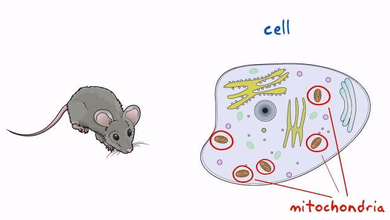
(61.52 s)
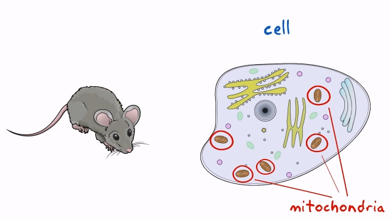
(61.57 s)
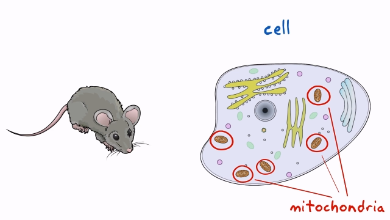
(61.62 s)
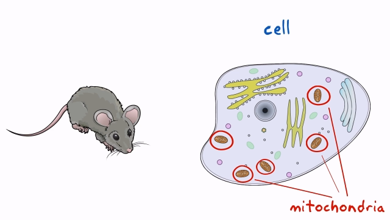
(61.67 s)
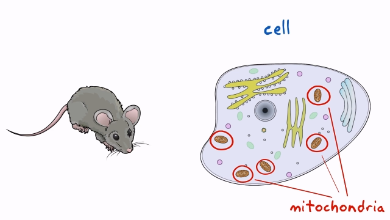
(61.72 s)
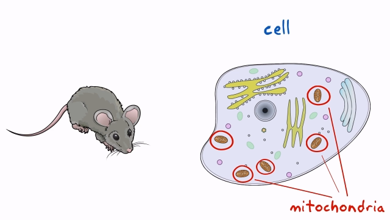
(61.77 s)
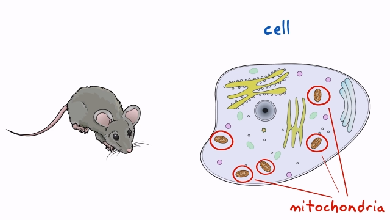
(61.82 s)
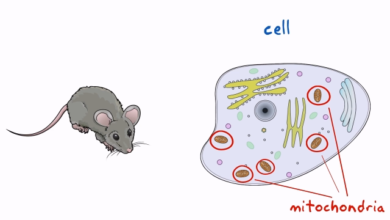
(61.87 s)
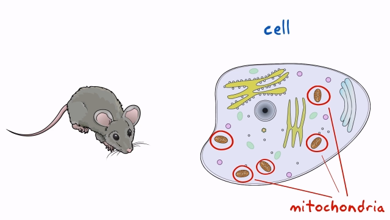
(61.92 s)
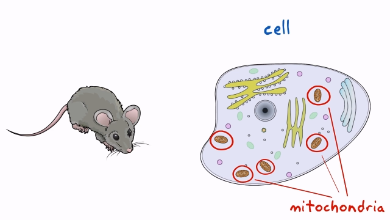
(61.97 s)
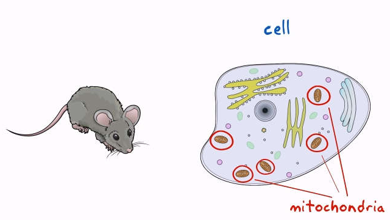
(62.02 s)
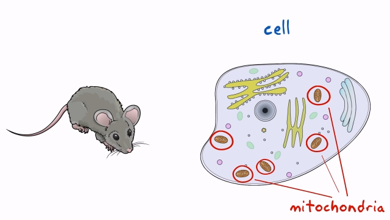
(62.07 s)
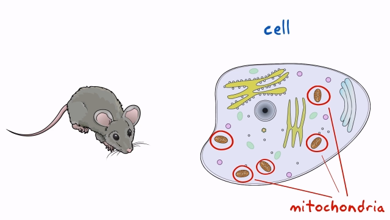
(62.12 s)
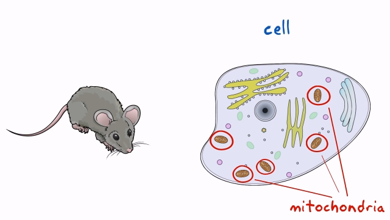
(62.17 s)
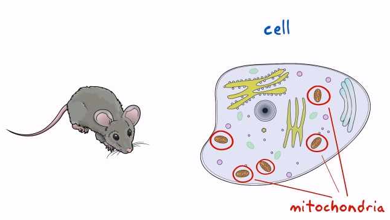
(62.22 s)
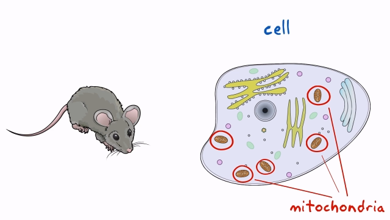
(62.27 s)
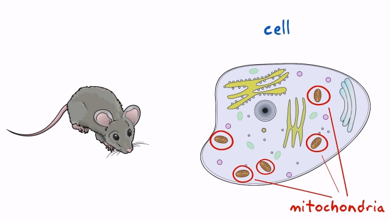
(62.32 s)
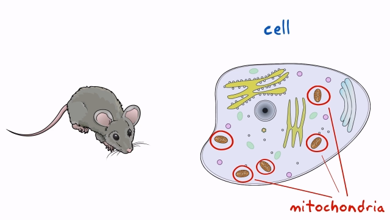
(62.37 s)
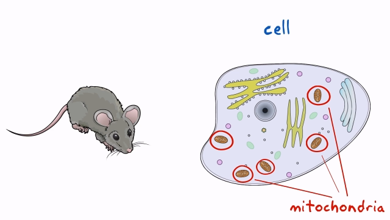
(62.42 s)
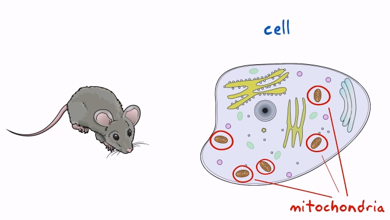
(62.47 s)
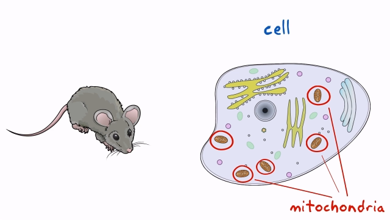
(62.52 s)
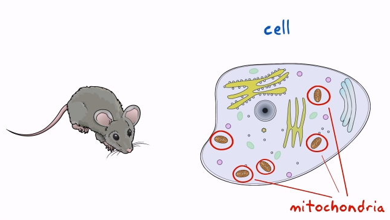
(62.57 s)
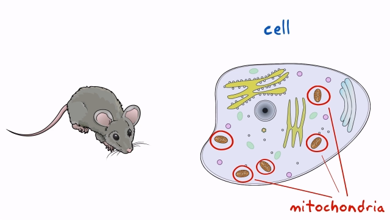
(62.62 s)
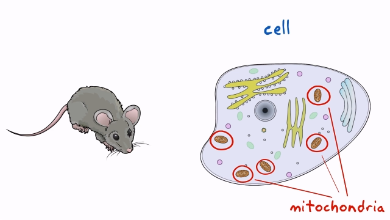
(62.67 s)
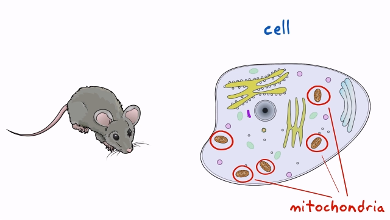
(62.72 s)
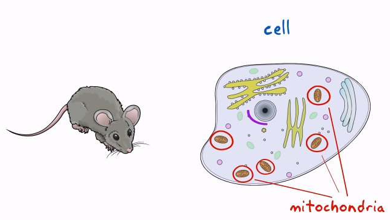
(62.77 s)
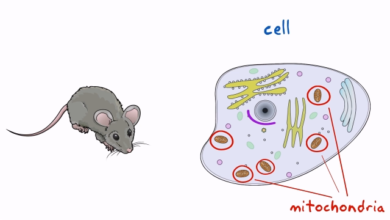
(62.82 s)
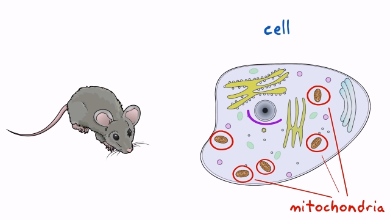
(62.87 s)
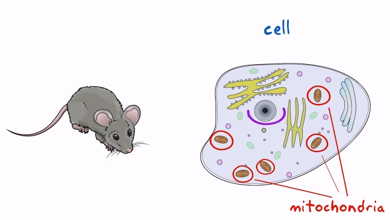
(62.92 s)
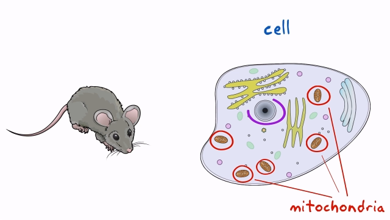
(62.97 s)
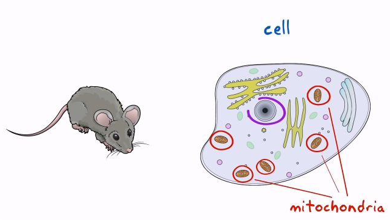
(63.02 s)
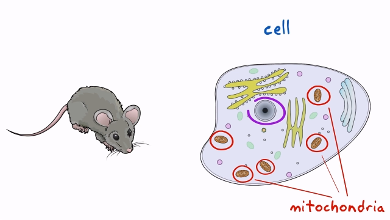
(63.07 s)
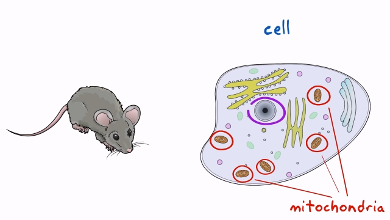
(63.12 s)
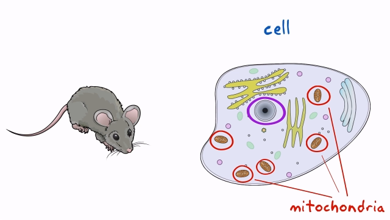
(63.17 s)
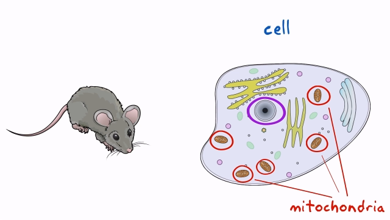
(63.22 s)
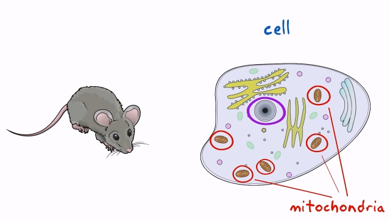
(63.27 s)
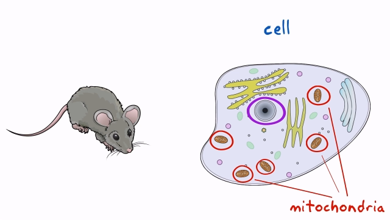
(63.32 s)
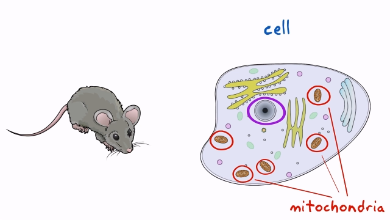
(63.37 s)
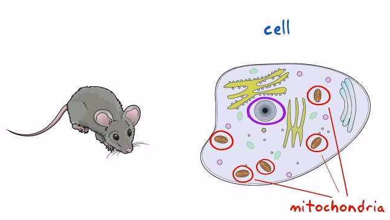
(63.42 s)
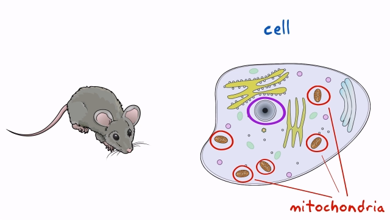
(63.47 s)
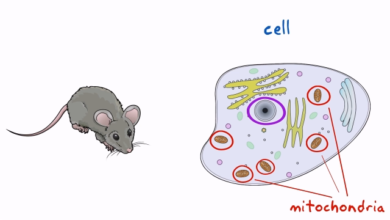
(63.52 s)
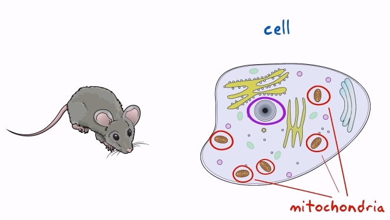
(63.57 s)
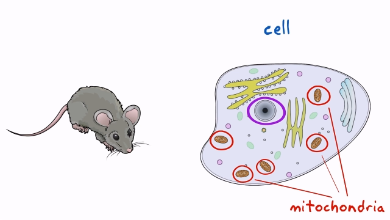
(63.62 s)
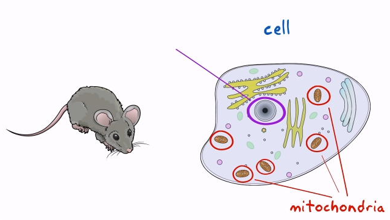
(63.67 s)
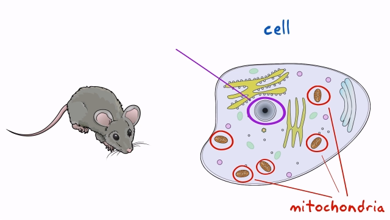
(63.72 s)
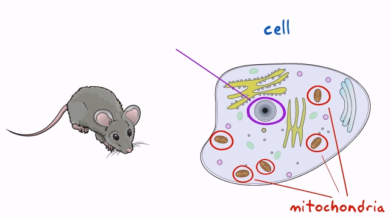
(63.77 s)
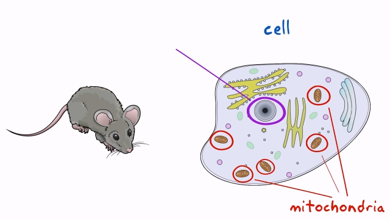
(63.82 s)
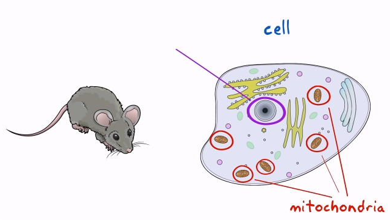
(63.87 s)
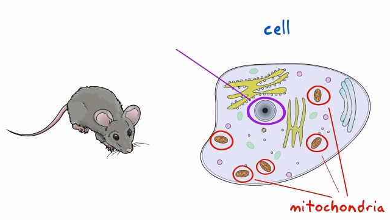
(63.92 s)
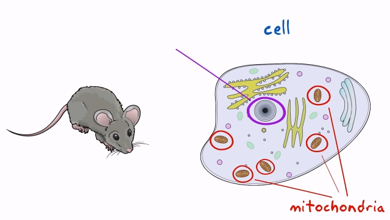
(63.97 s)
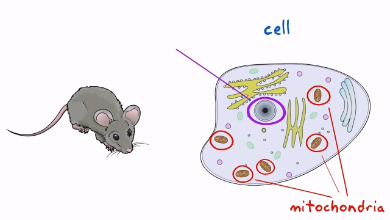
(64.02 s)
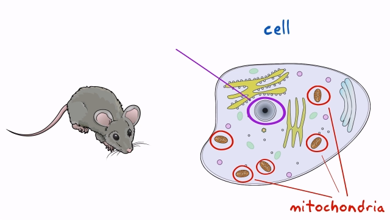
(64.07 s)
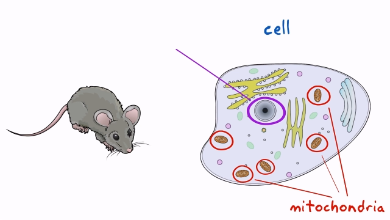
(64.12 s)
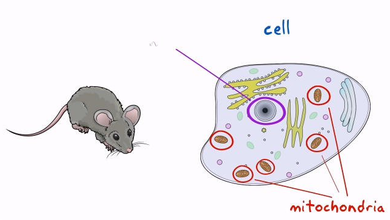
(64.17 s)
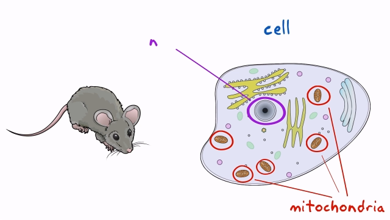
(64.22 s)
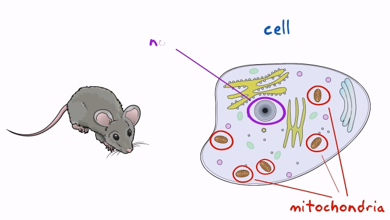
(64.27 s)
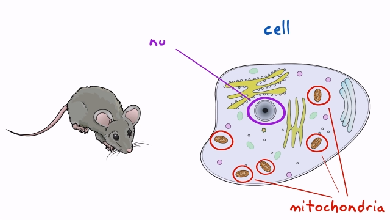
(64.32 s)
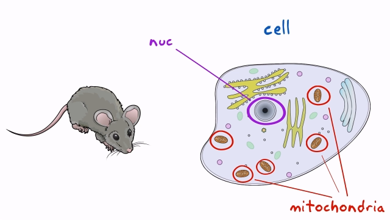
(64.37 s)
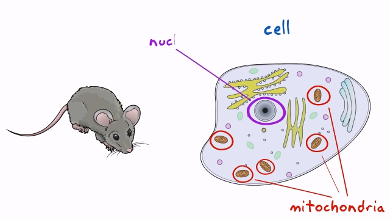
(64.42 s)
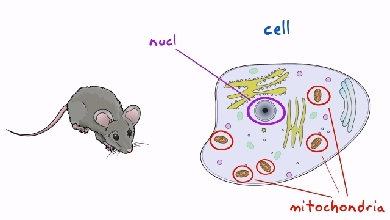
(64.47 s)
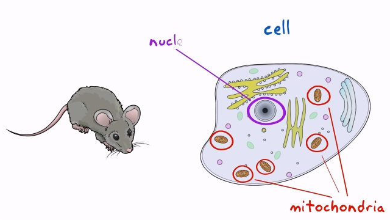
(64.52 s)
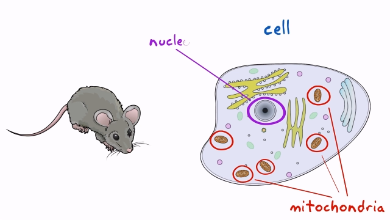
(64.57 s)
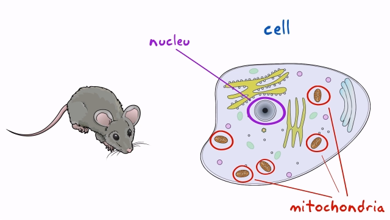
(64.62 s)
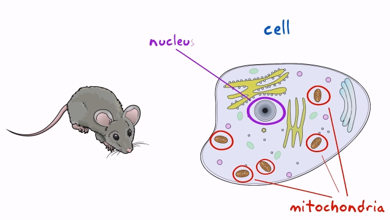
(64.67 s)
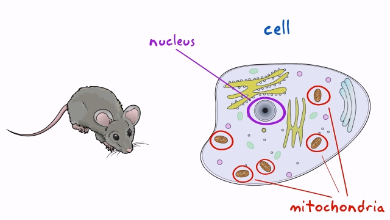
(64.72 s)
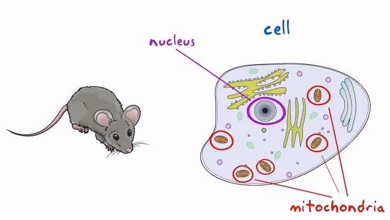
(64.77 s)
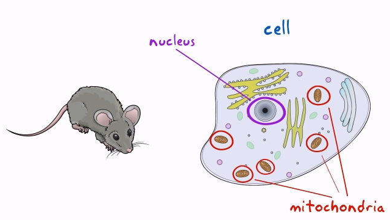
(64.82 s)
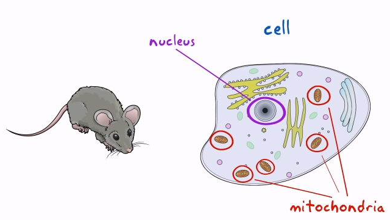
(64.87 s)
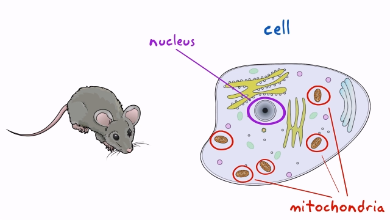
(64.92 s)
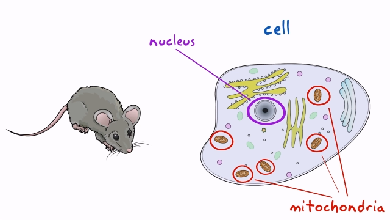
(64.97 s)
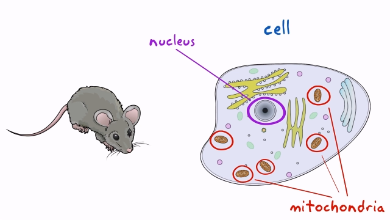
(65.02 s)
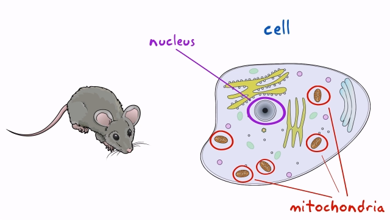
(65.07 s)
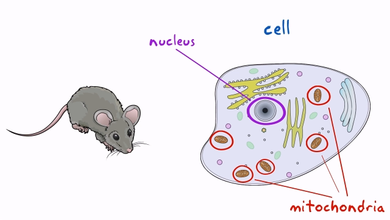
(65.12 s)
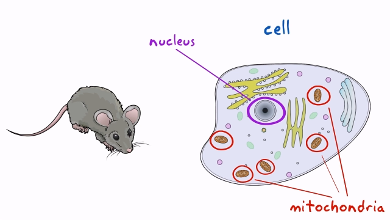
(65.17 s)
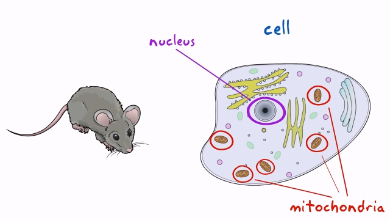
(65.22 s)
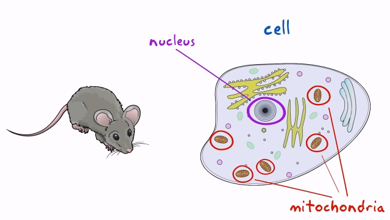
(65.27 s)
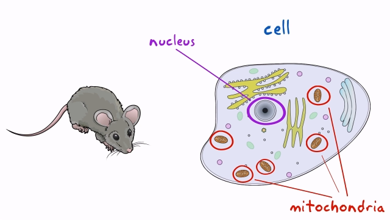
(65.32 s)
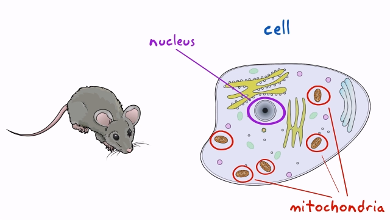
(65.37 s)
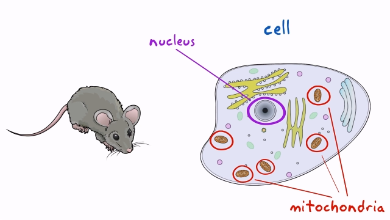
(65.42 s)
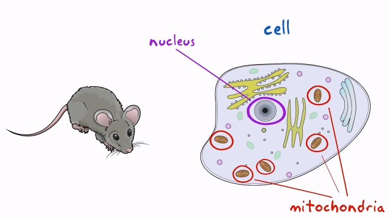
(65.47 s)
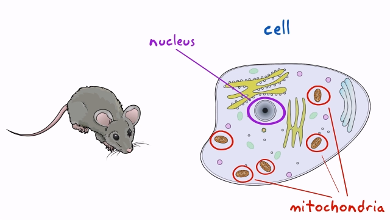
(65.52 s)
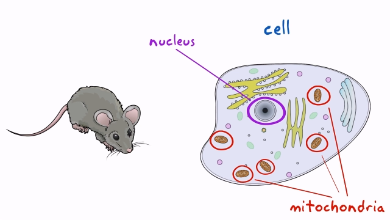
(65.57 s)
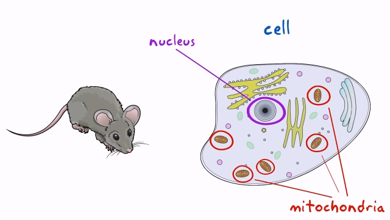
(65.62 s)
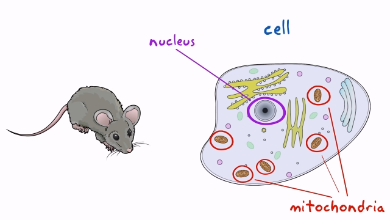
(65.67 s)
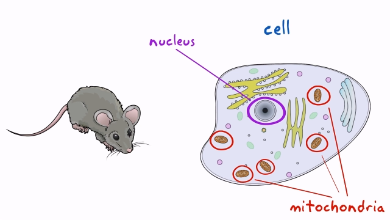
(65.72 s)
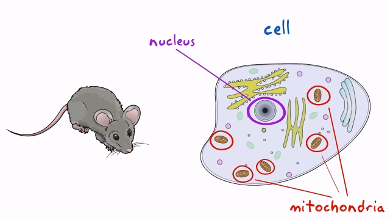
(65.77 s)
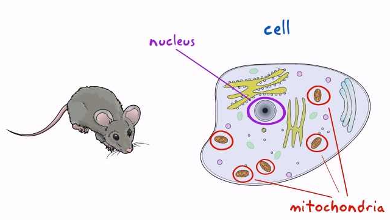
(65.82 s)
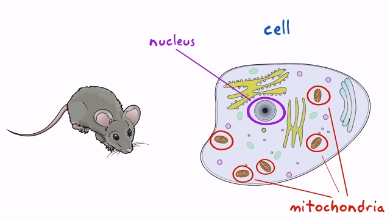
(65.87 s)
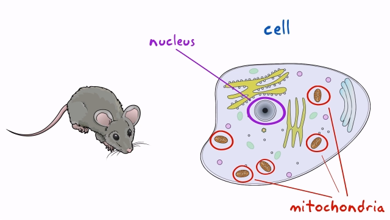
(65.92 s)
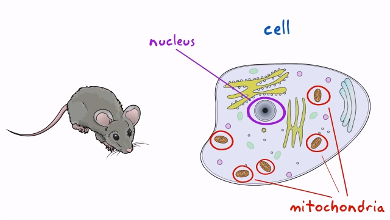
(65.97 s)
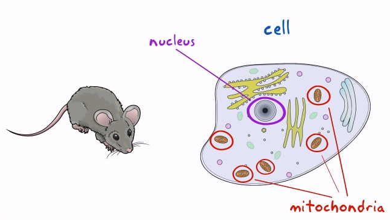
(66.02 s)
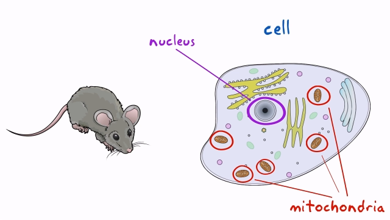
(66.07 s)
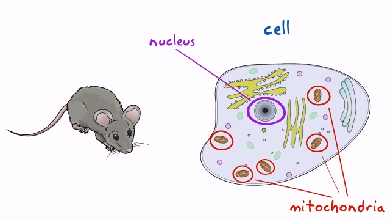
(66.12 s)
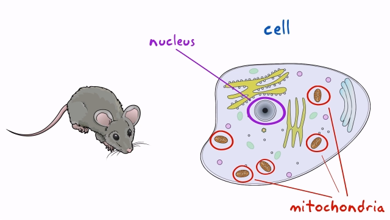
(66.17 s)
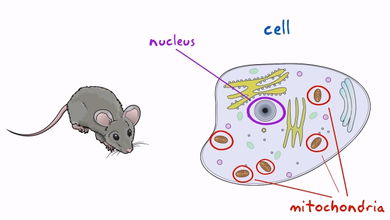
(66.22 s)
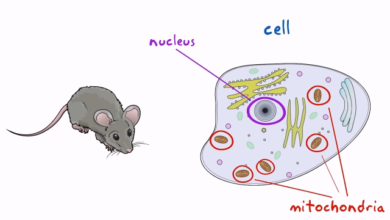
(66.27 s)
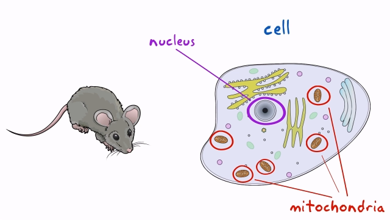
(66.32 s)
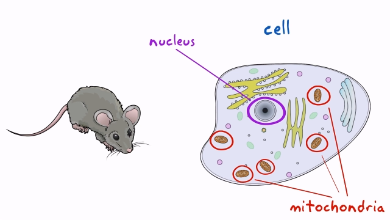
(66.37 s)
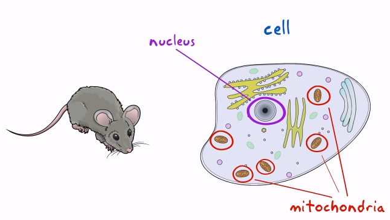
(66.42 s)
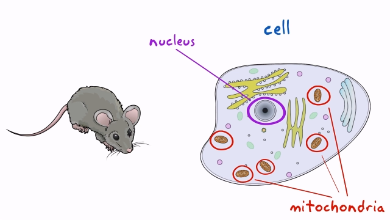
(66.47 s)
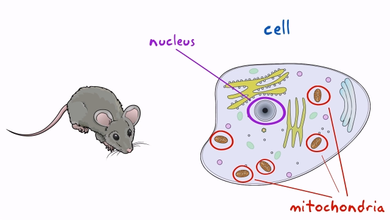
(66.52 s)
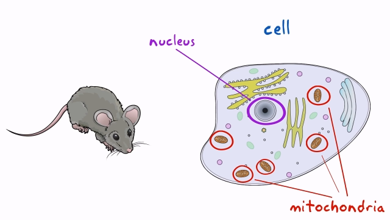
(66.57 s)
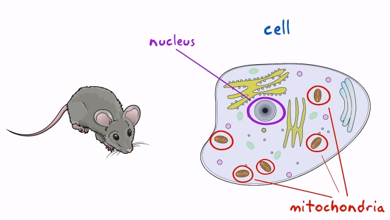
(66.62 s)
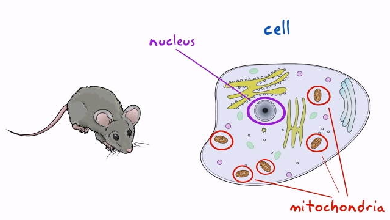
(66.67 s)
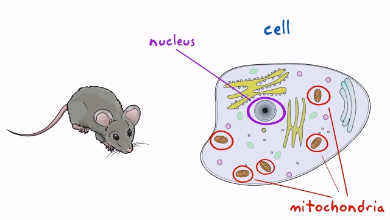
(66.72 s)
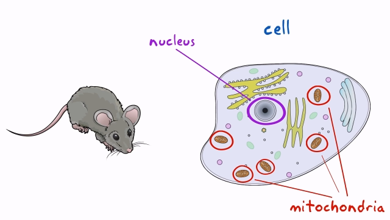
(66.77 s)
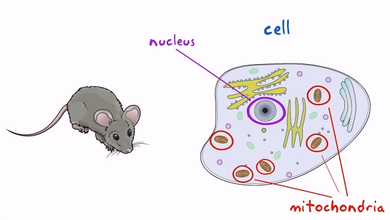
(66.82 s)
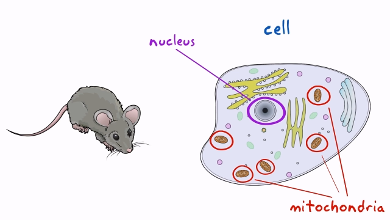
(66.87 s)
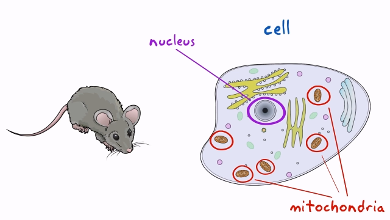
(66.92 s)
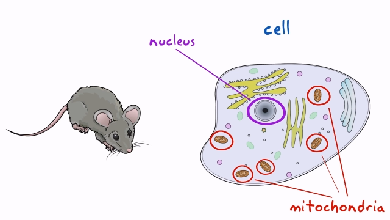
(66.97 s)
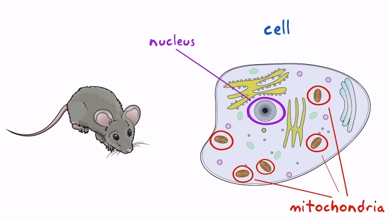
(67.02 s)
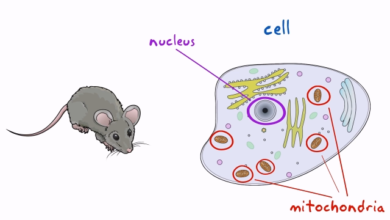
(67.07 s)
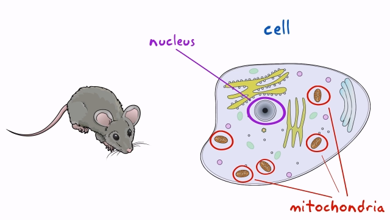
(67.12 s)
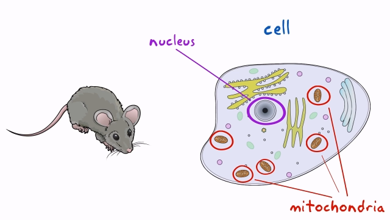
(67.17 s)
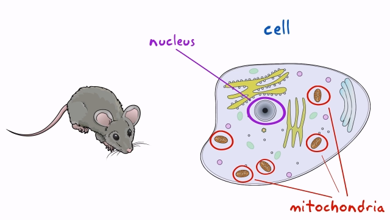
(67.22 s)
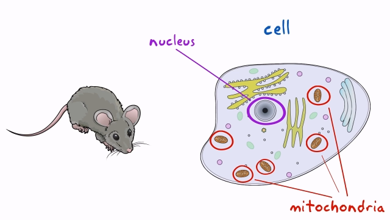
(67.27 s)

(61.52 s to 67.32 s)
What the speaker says: Nobody's mouth can be seen.